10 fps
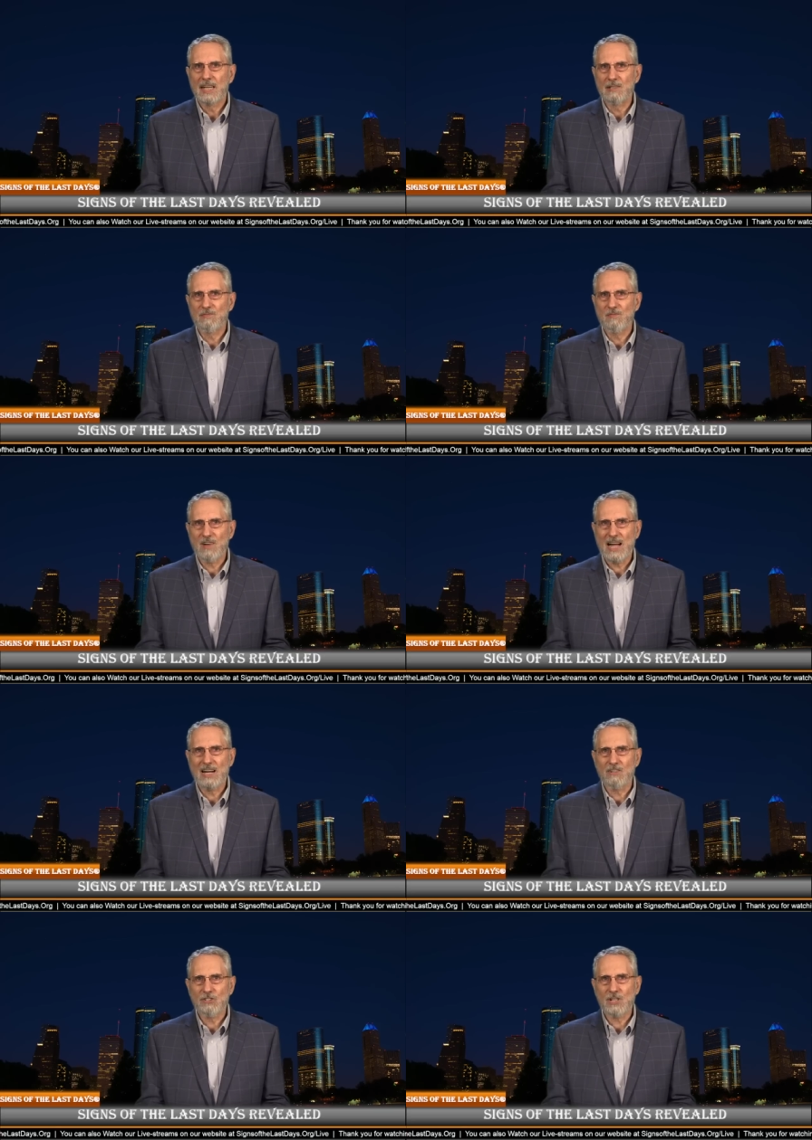and
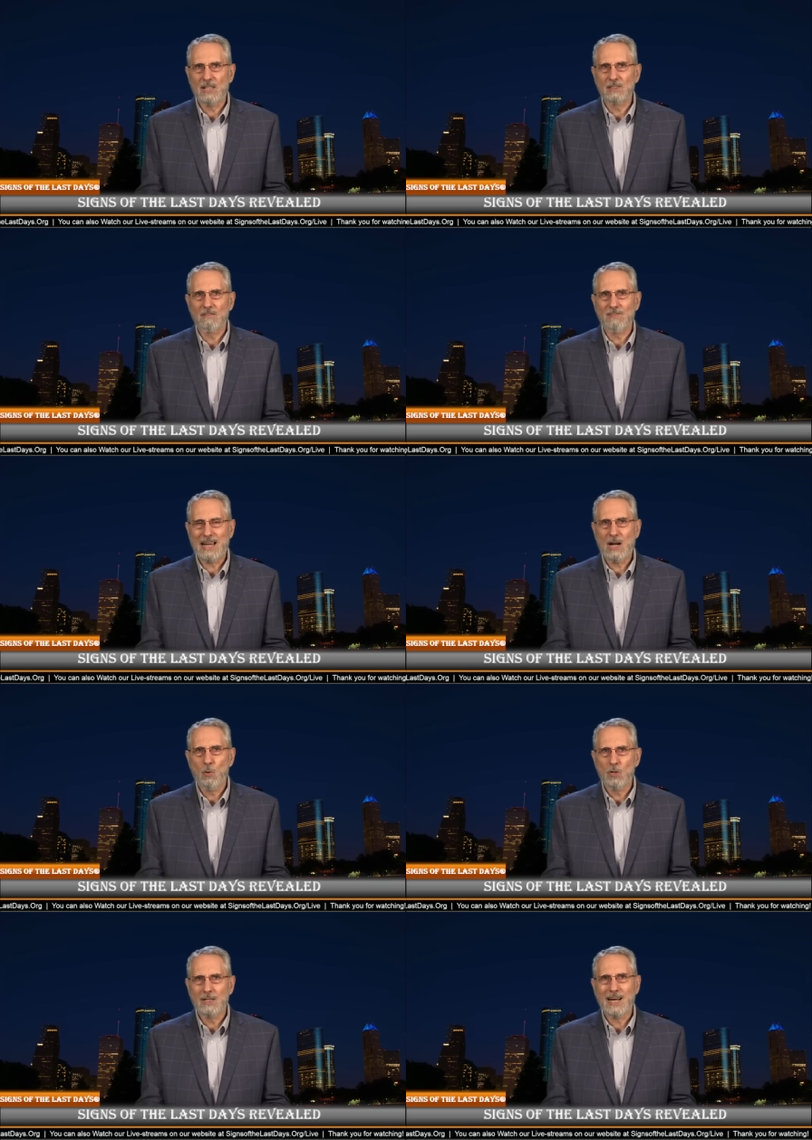fire shall
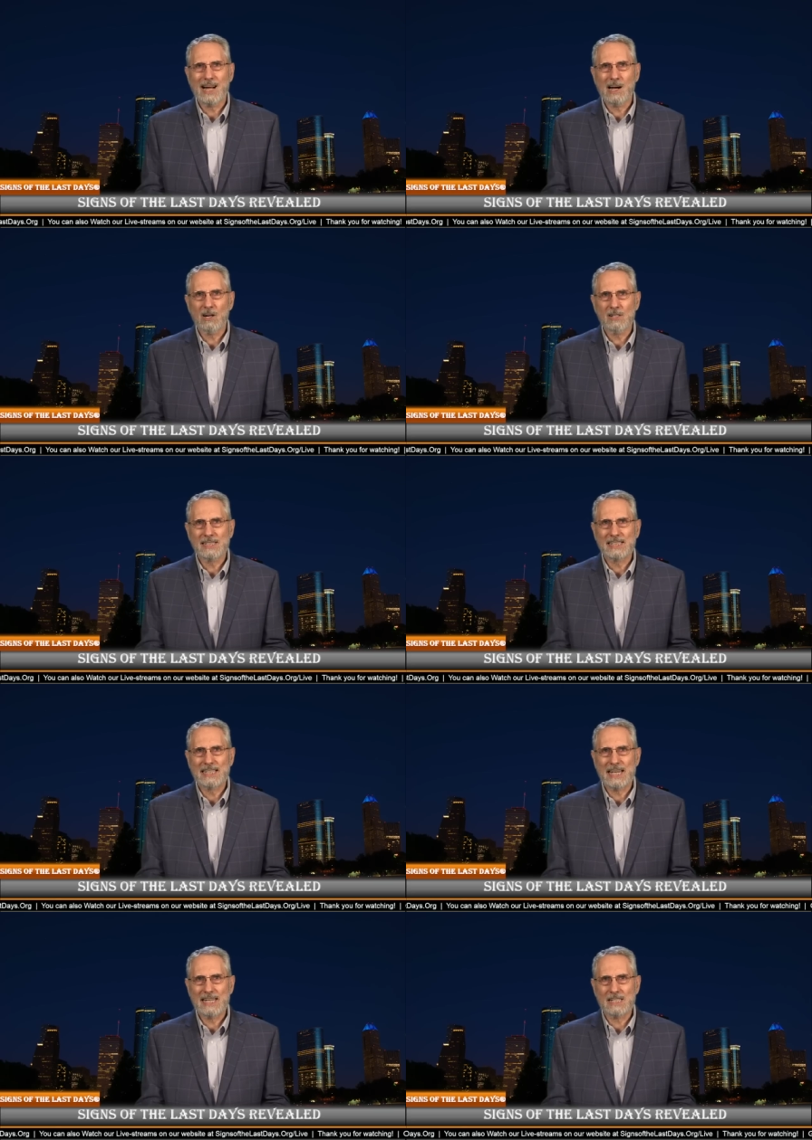devour our
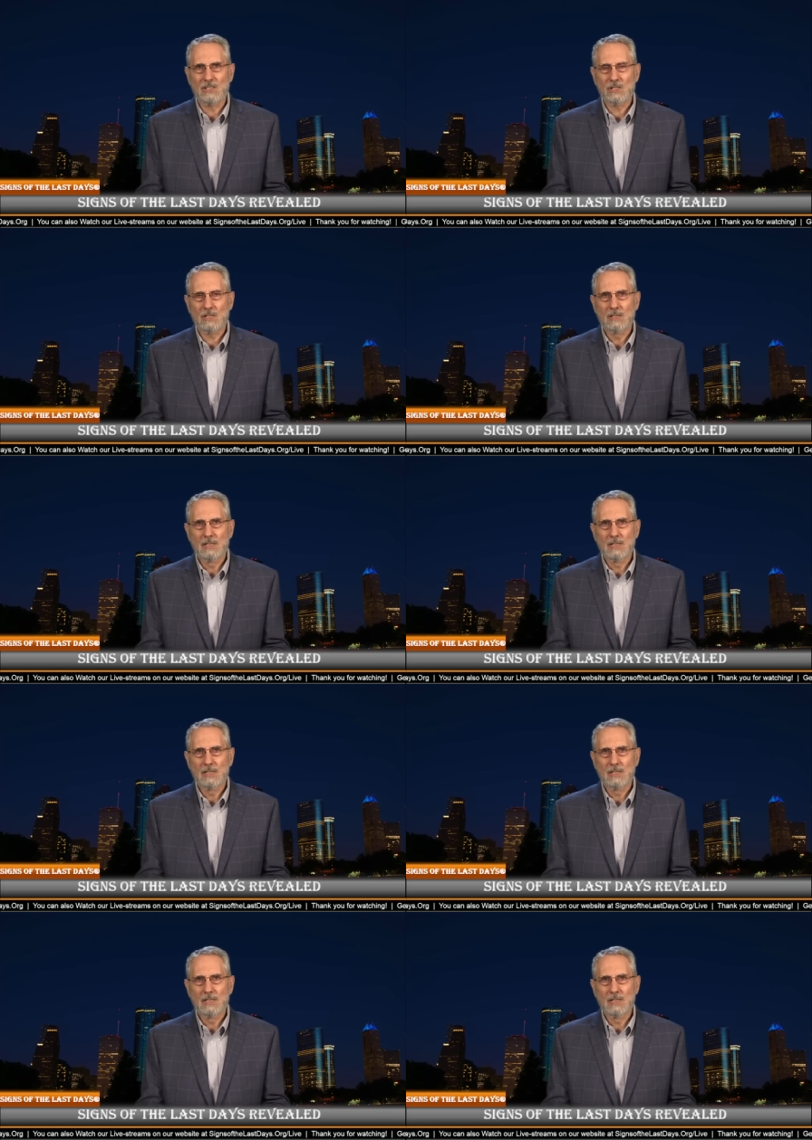gates.